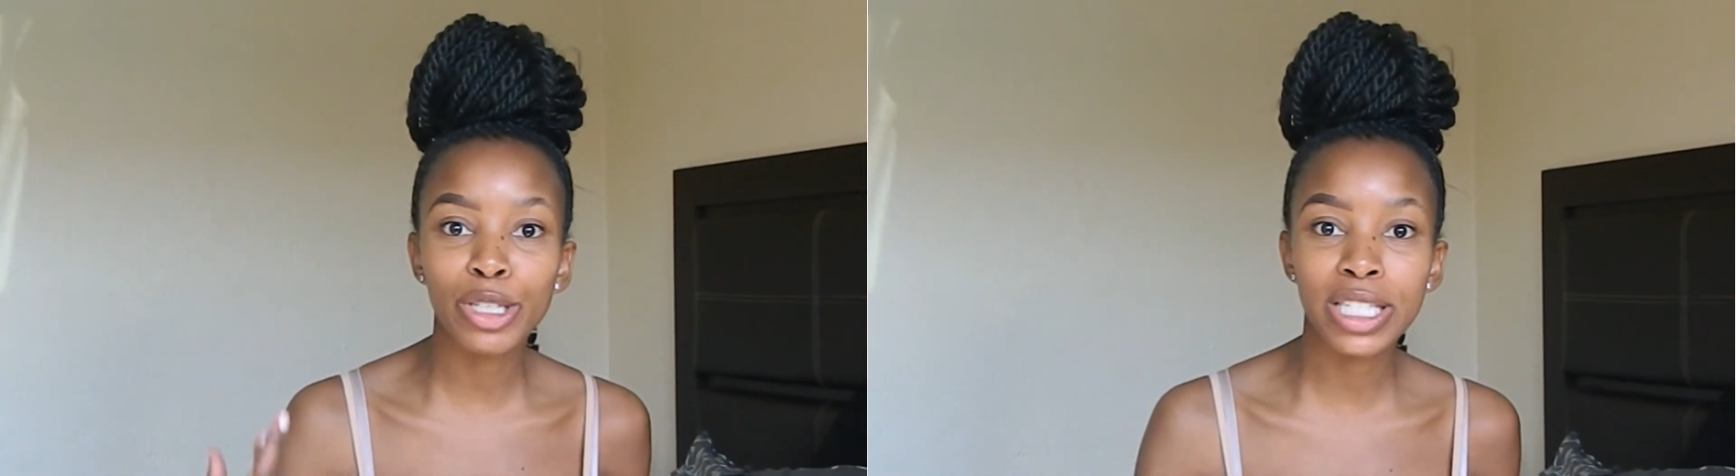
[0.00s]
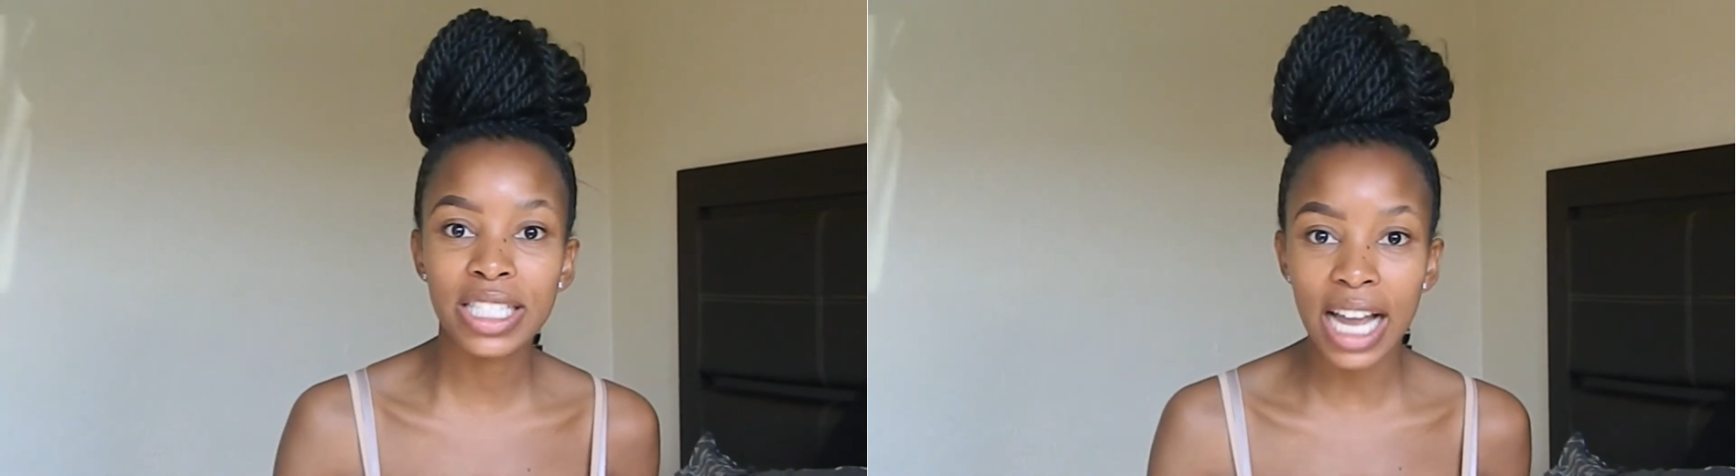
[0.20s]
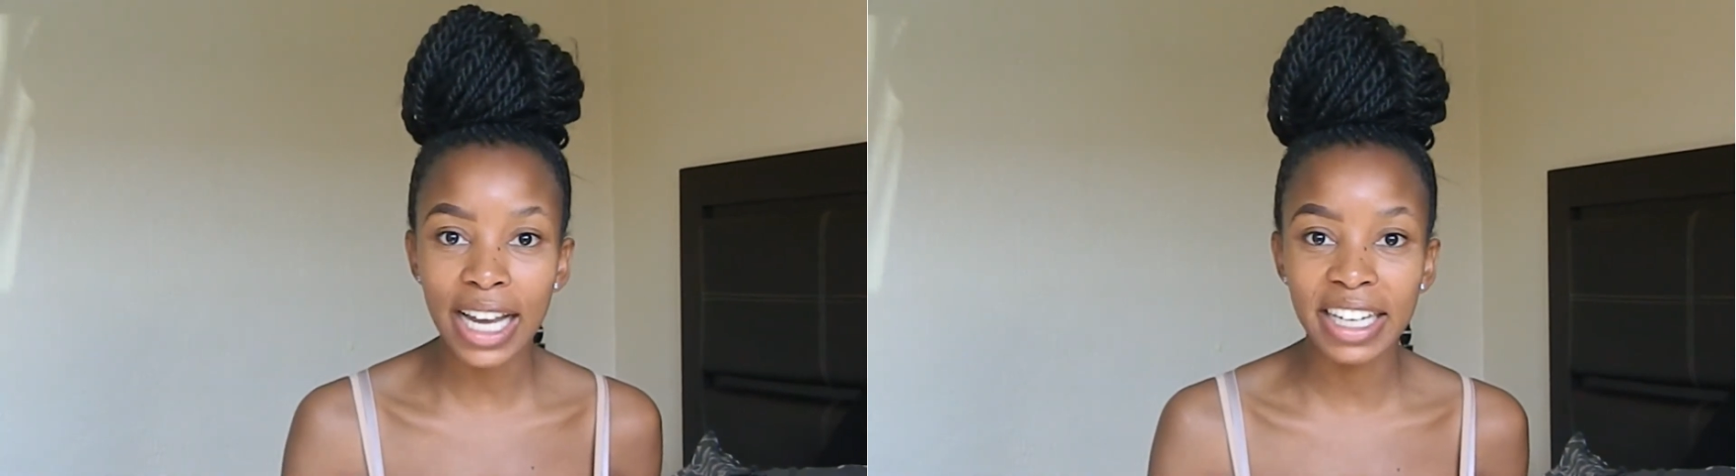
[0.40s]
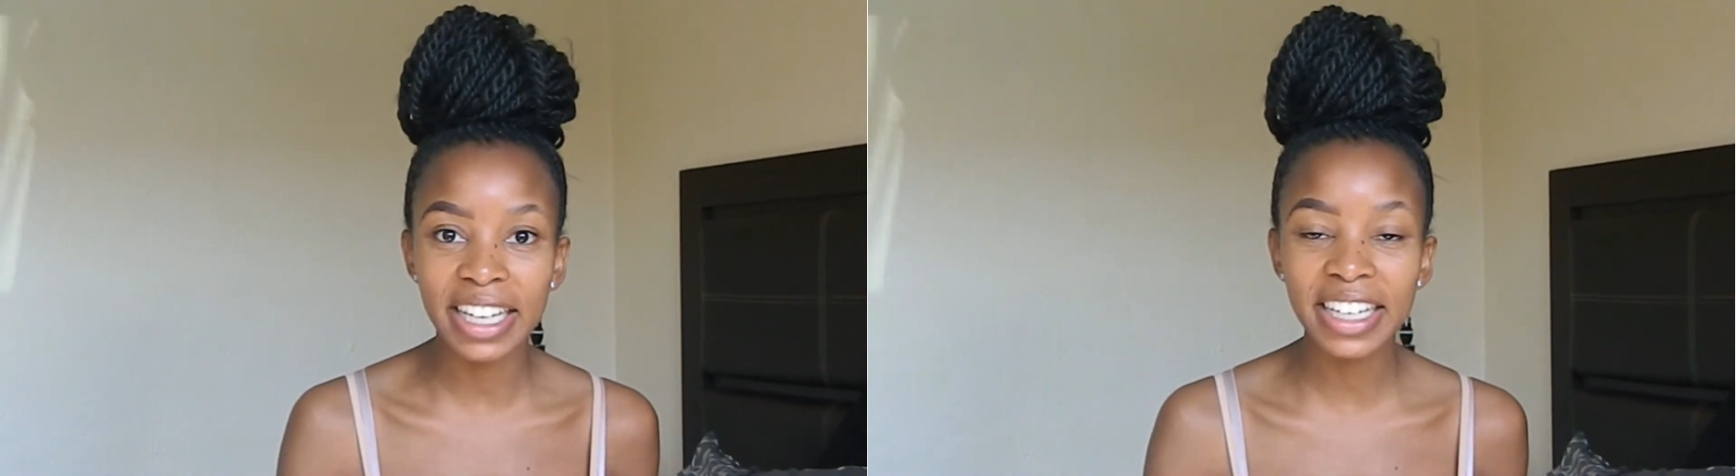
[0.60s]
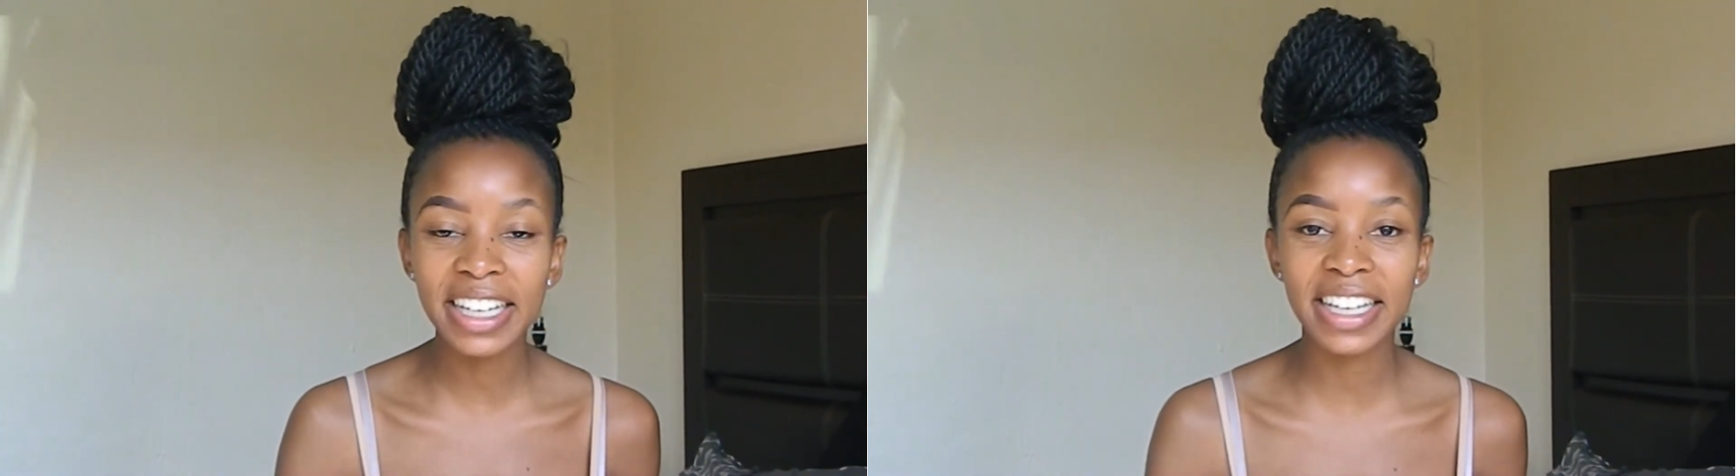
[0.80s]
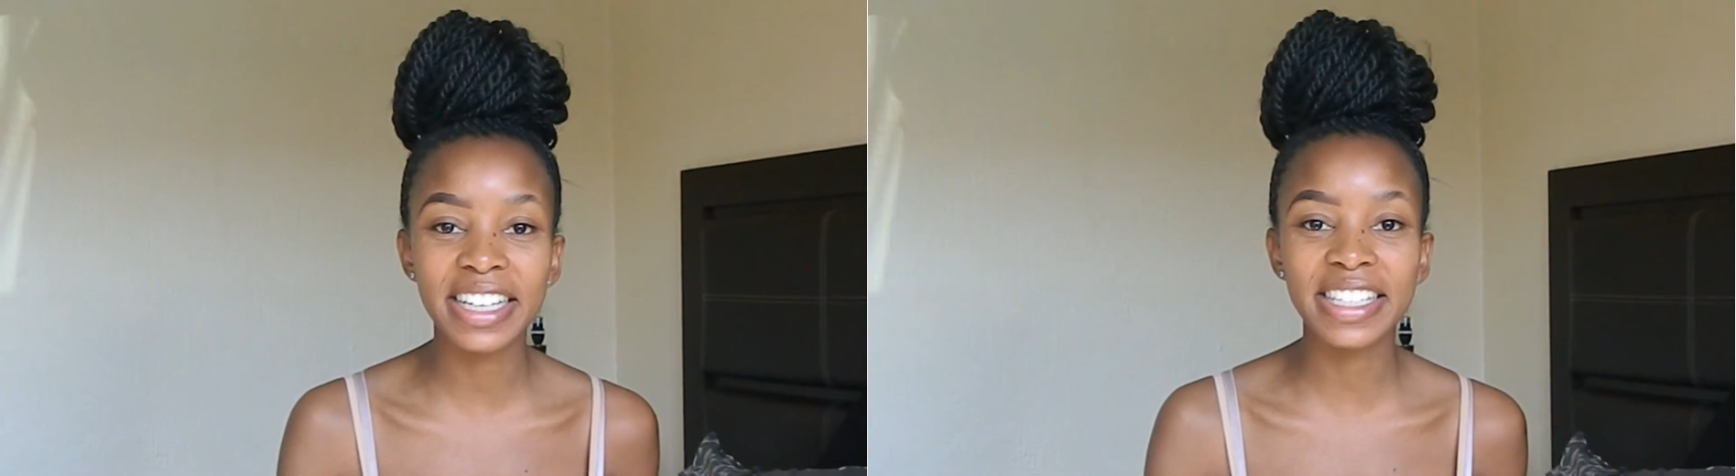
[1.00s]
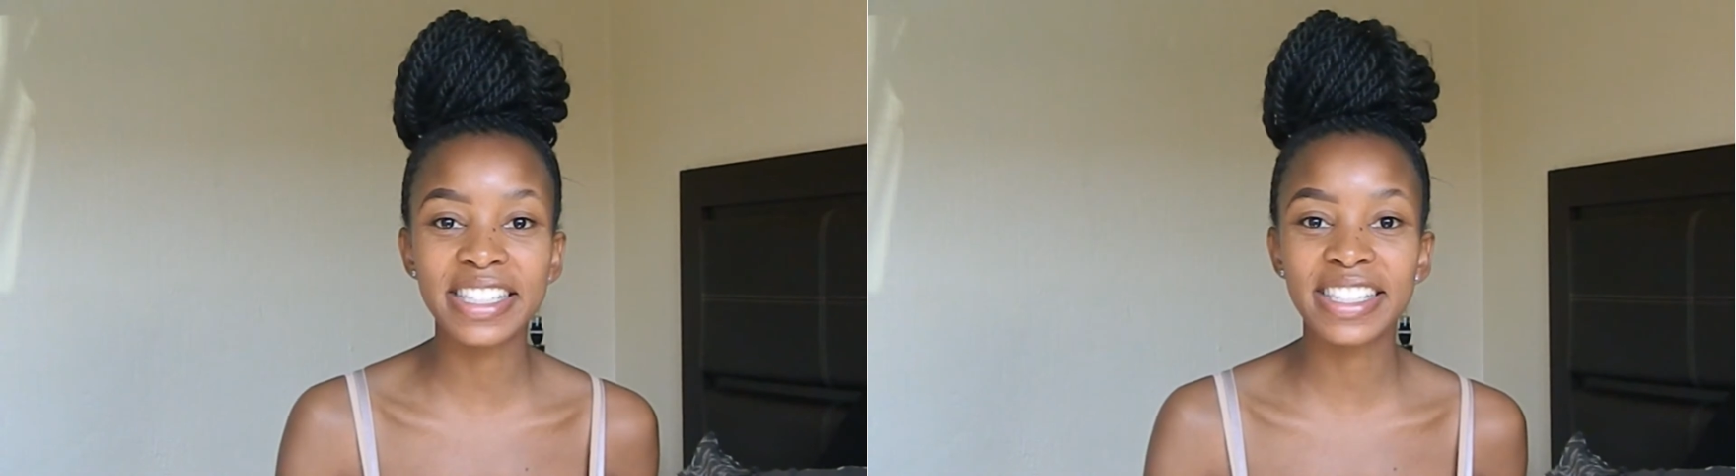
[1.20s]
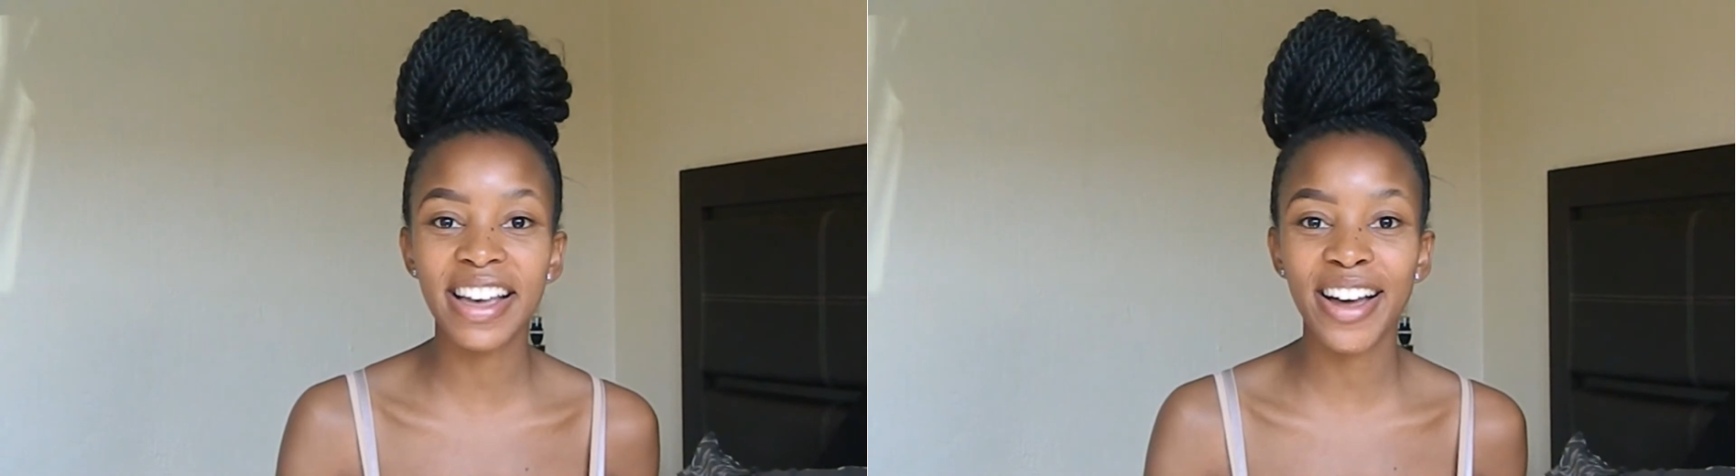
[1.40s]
styling is